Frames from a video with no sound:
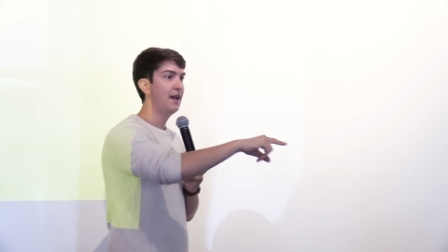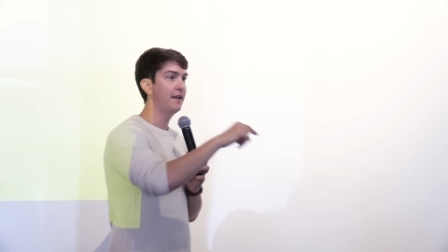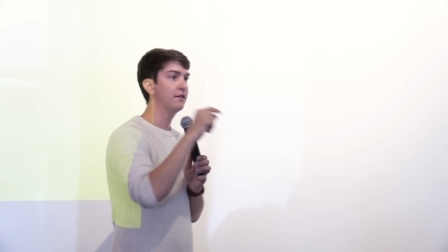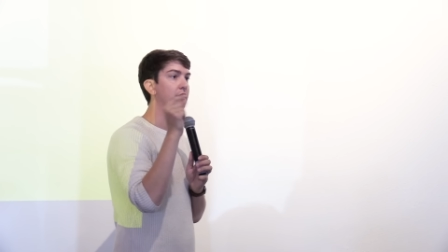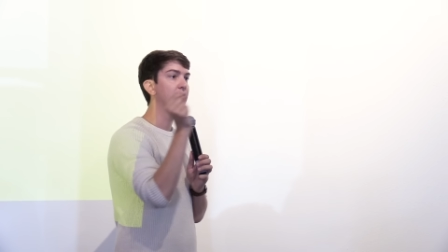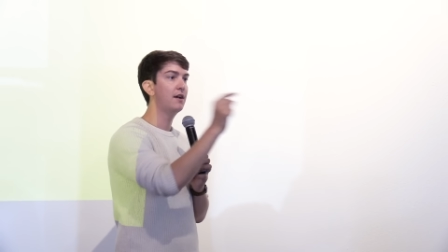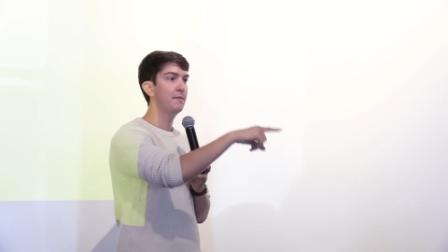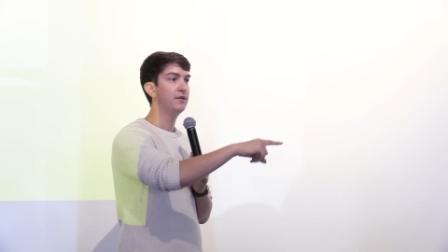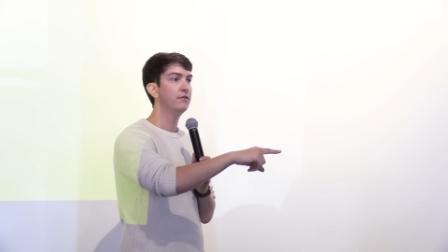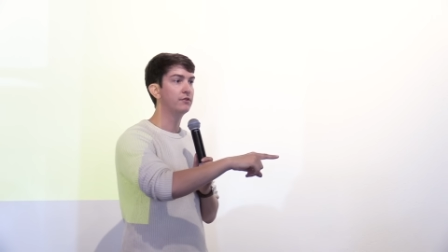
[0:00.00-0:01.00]
And they're going to
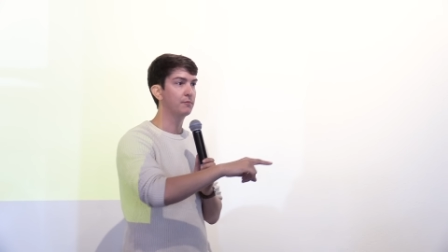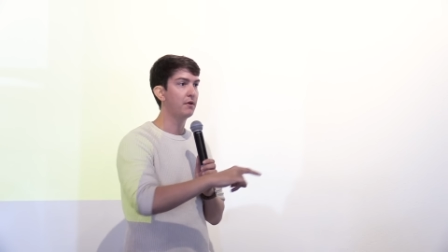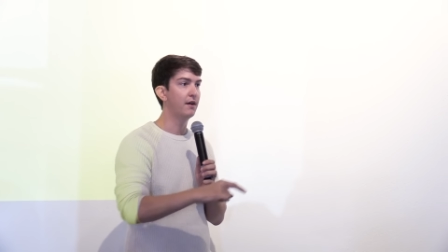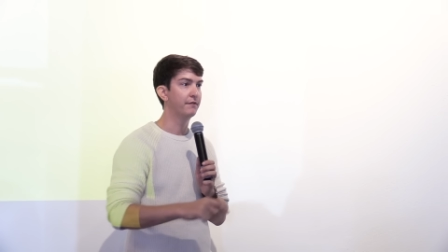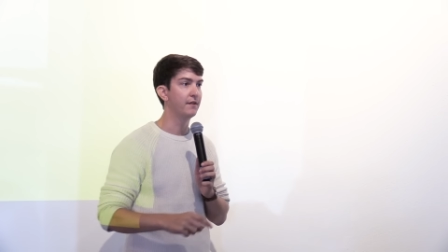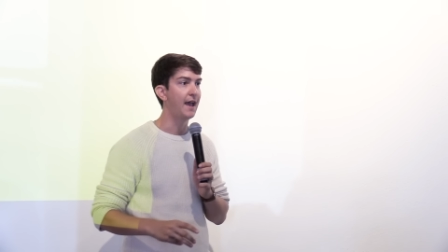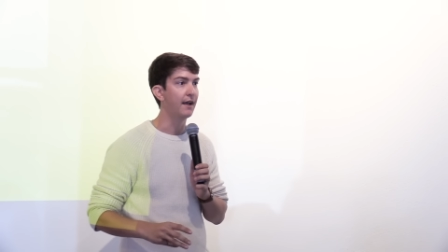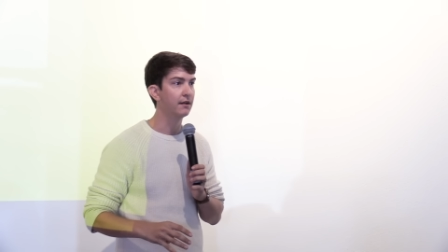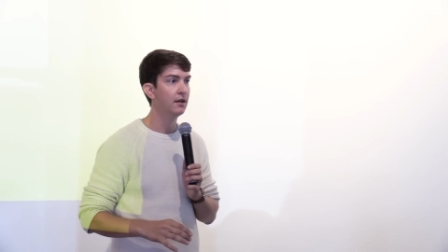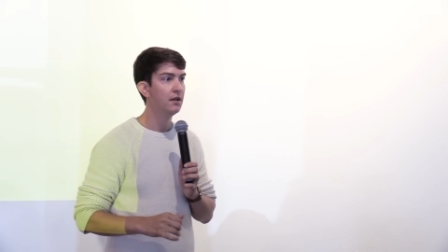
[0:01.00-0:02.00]
come and use your product for that.